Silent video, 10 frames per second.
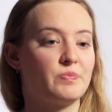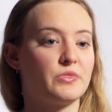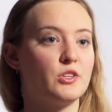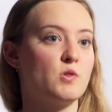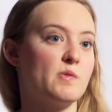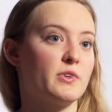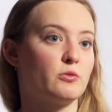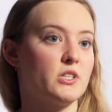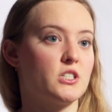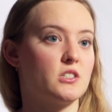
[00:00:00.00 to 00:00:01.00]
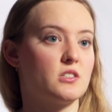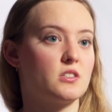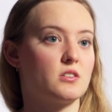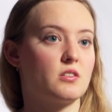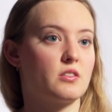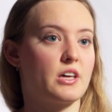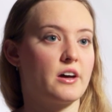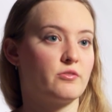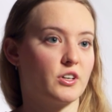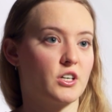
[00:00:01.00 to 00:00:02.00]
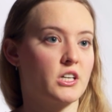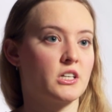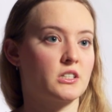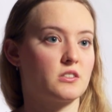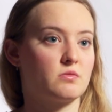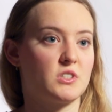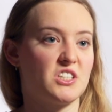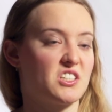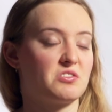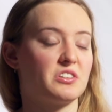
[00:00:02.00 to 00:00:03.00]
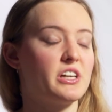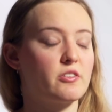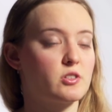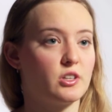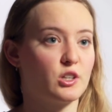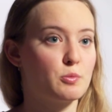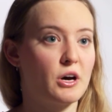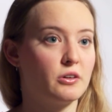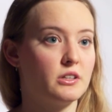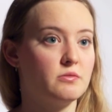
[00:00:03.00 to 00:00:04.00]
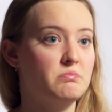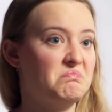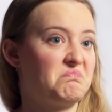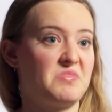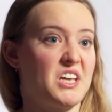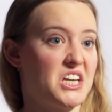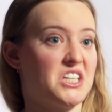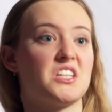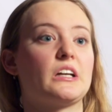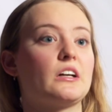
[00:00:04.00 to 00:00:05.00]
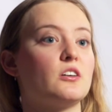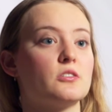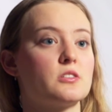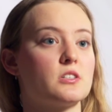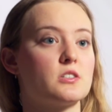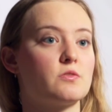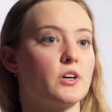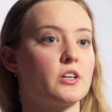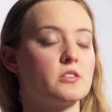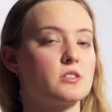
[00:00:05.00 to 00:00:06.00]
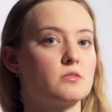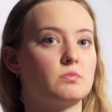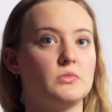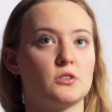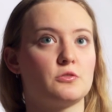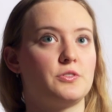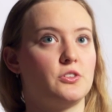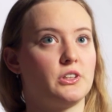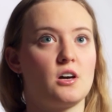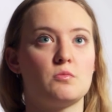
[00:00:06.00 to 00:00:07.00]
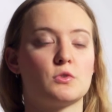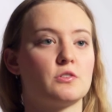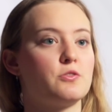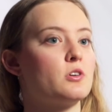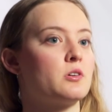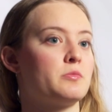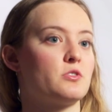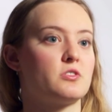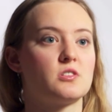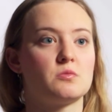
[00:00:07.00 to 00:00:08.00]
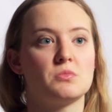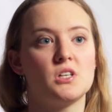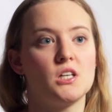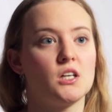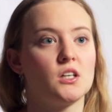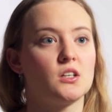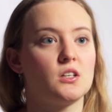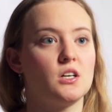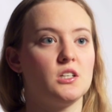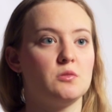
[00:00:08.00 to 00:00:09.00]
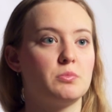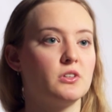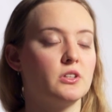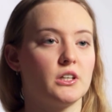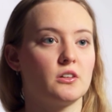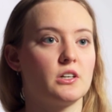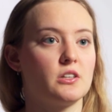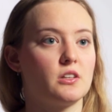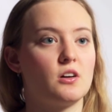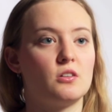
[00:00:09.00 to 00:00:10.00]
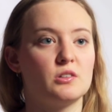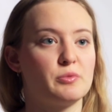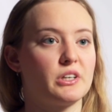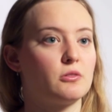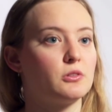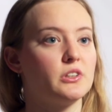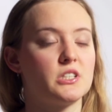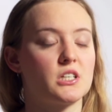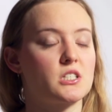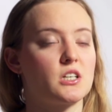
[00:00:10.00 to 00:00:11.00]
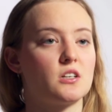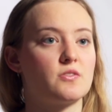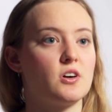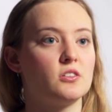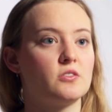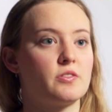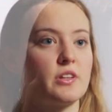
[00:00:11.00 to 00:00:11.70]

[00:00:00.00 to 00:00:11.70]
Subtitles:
the woman reaches that verdict, she doesn't really have to think about anything else as far as, you know, filling out more forms or submitting any billing or anything. All Women Count really takes care of all of